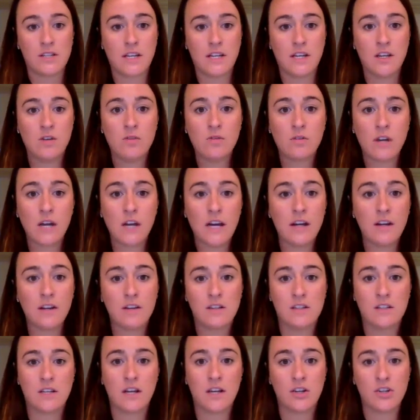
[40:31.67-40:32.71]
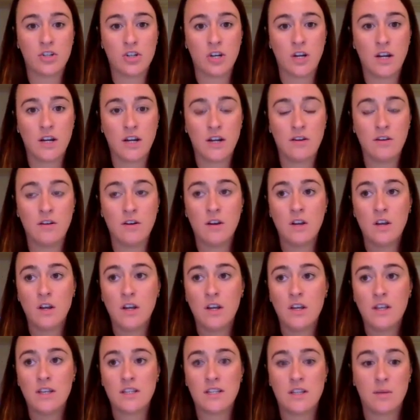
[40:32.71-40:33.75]
Can you kind of touch on
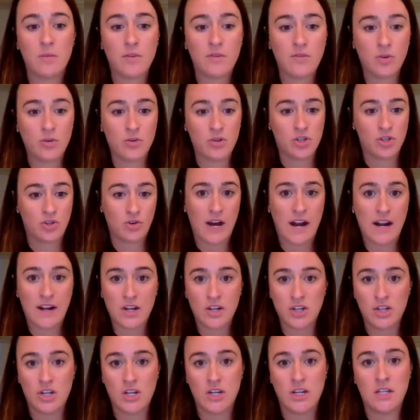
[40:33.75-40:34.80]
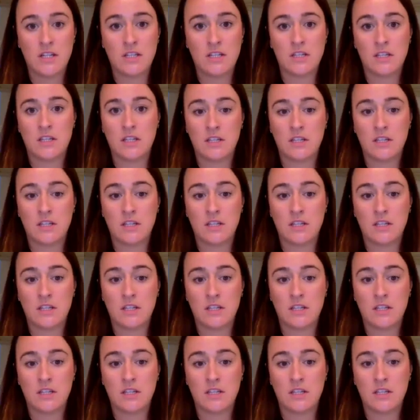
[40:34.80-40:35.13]
some of those strategies,